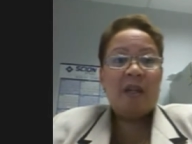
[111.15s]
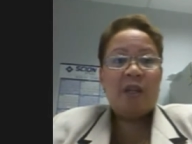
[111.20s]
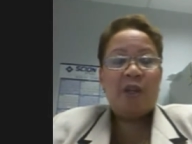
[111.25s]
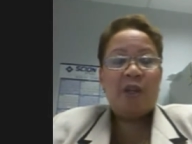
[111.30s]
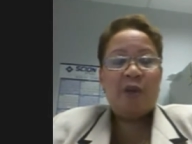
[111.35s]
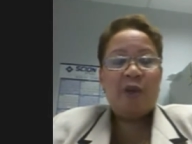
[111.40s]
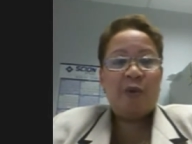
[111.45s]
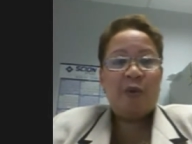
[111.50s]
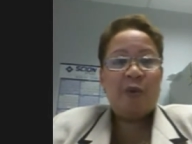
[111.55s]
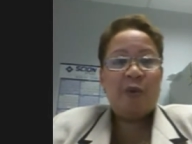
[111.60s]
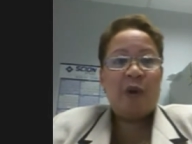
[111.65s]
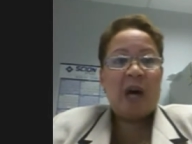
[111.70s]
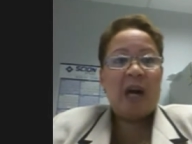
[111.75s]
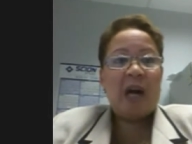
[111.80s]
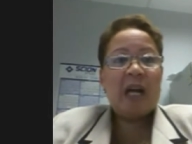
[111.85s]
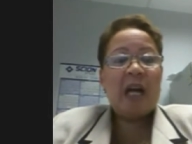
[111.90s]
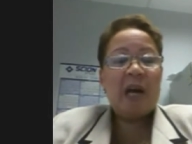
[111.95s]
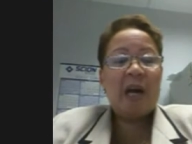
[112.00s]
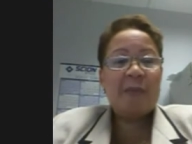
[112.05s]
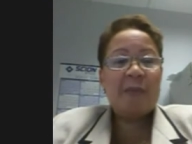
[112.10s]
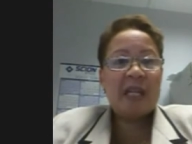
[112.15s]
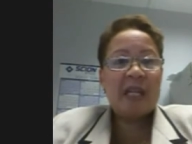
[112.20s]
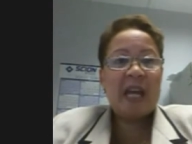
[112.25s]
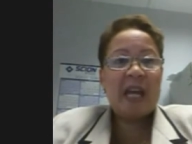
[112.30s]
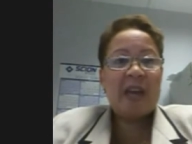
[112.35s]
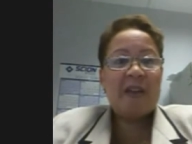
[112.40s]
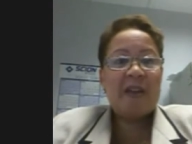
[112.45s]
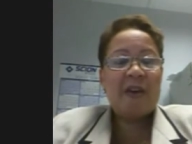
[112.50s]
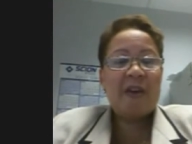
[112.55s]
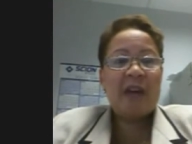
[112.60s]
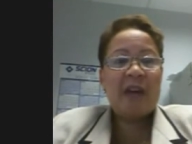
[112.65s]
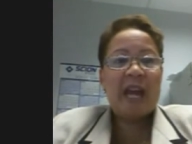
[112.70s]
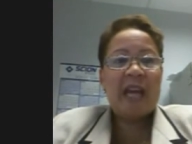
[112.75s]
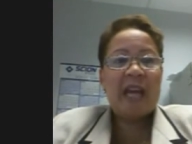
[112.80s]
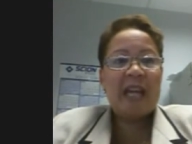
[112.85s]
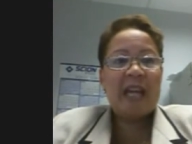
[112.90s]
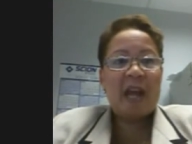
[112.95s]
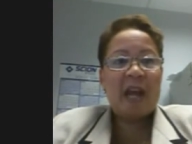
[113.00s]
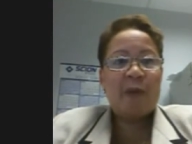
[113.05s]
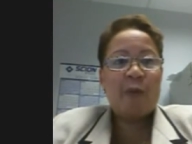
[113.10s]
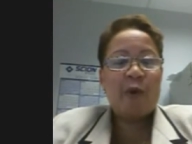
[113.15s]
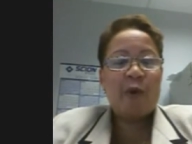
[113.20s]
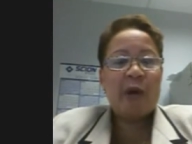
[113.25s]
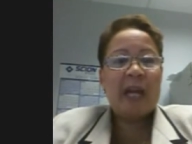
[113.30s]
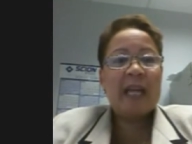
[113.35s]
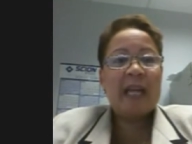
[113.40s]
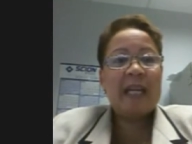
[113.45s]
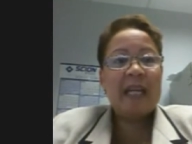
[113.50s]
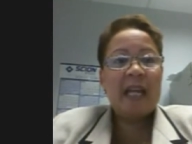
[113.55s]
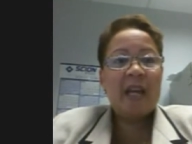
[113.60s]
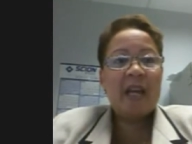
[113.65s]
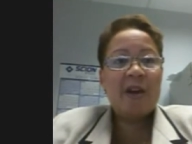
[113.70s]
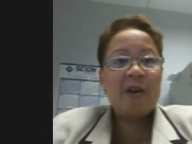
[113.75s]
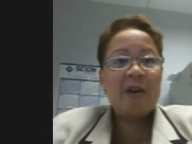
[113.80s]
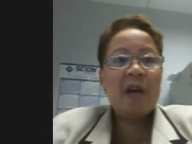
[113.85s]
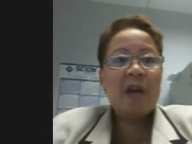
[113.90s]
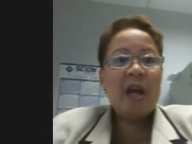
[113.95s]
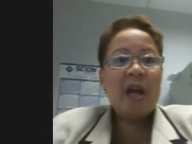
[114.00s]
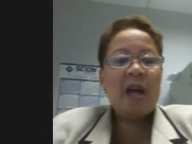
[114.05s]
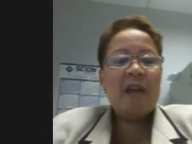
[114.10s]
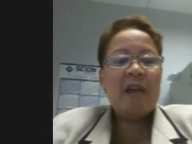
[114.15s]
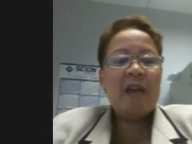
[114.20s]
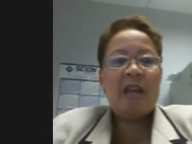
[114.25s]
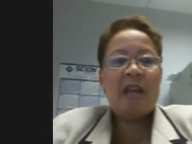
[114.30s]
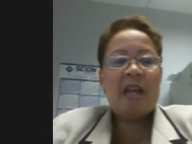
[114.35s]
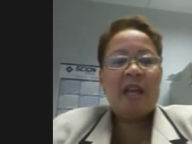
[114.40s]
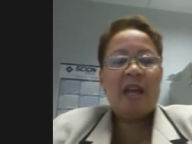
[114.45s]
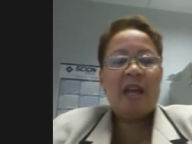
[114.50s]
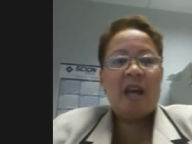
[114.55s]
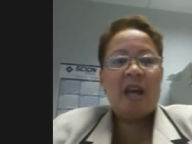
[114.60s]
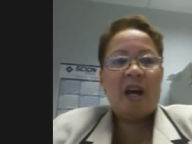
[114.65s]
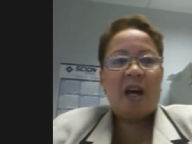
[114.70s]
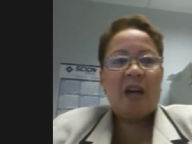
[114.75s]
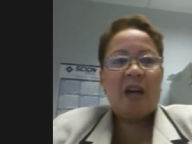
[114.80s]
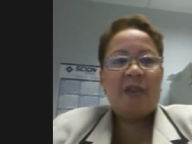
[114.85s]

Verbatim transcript: to come together and network and hear the